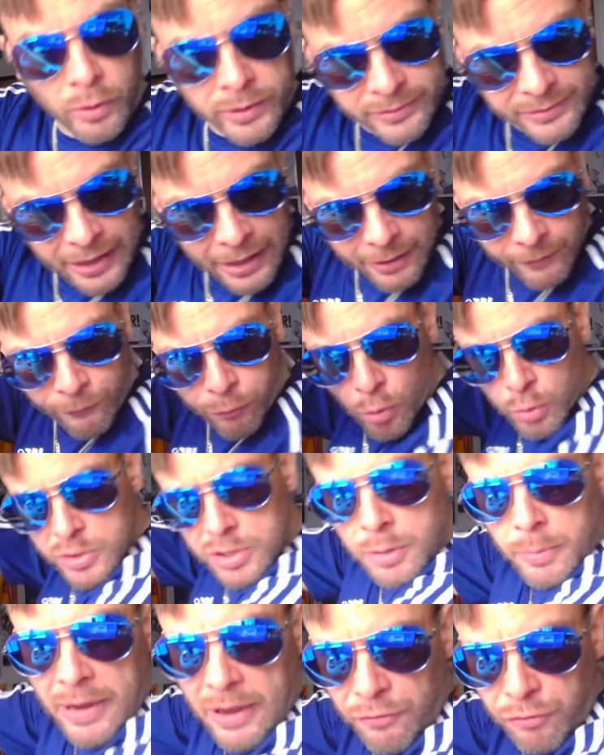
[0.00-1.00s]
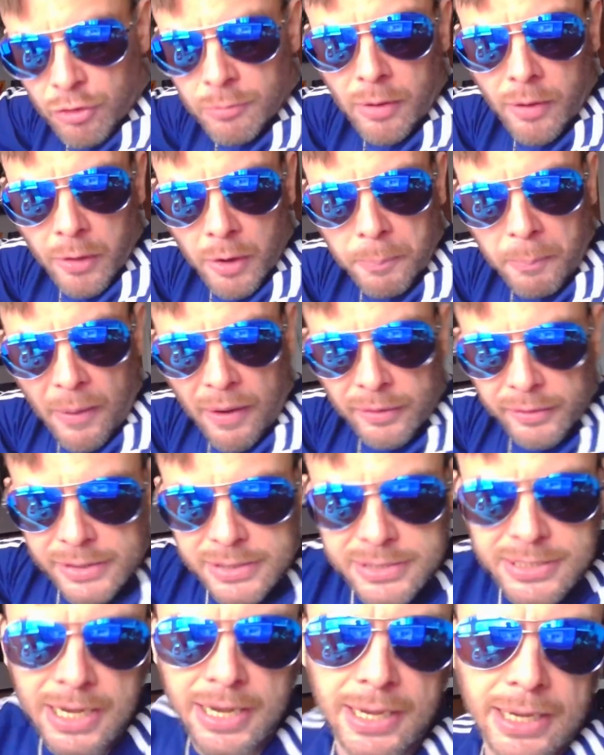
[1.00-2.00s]
and take votes away from other
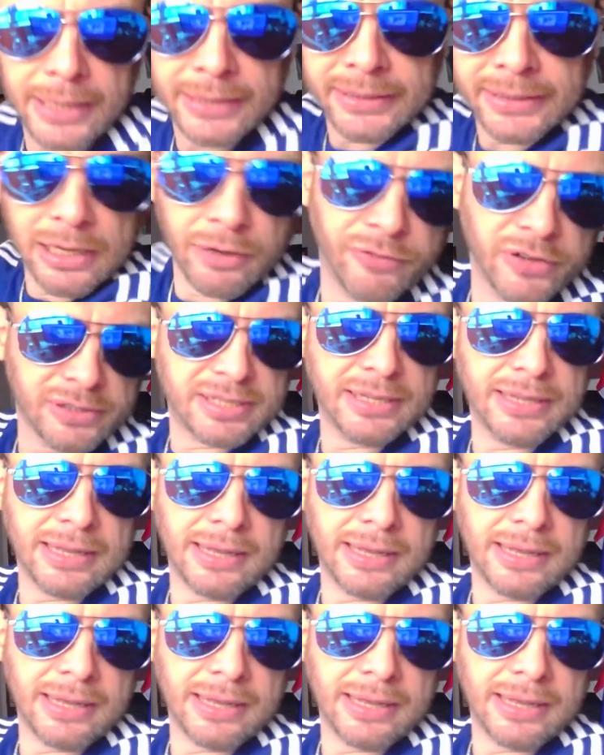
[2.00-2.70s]
parties and give it